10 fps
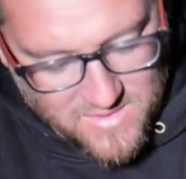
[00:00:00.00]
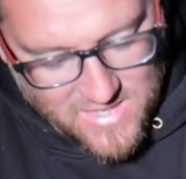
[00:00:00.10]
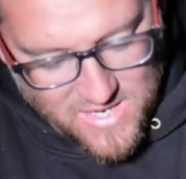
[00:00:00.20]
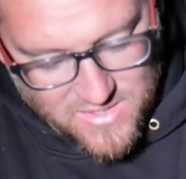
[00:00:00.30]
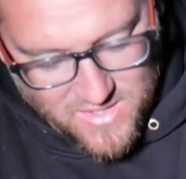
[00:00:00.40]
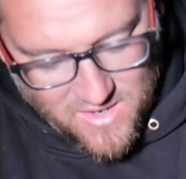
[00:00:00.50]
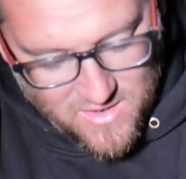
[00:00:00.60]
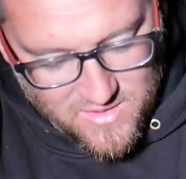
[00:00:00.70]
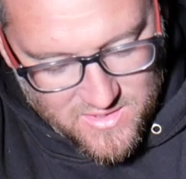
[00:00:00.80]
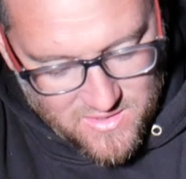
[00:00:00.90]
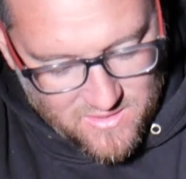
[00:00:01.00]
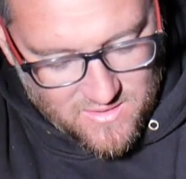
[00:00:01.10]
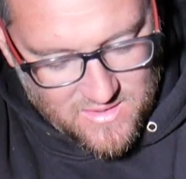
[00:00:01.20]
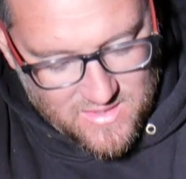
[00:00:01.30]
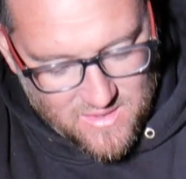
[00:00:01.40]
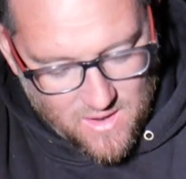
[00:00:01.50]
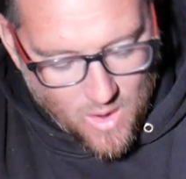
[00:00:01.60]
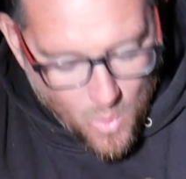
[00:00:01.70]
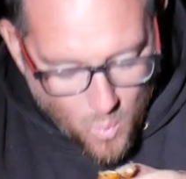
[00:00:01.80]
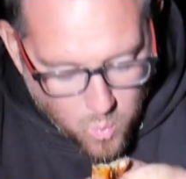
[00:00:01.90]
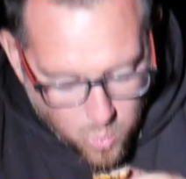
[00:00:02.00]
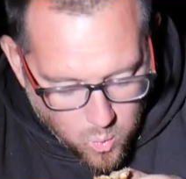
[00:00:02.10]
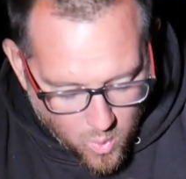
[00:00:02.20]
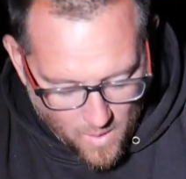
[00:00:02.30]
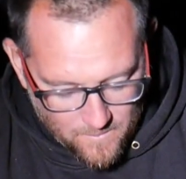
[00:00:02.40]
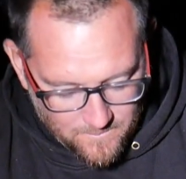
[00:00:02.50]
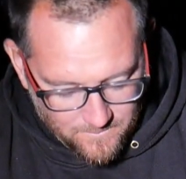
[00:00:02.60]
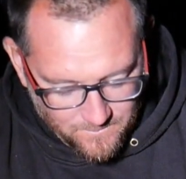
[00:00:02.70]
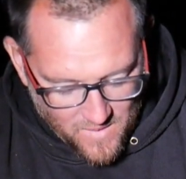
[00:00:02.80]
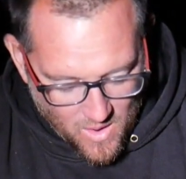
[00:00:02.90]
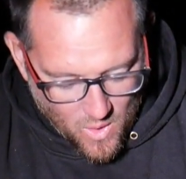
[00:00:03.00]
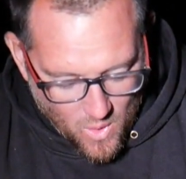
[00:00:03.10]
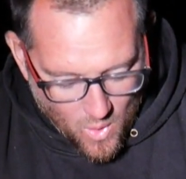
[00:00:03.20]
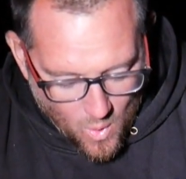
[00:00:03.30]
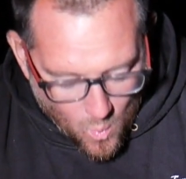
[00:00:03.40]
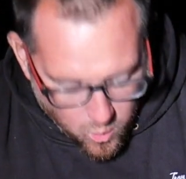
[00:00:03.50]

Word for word: see how she goes. That's the mustard raw as it is.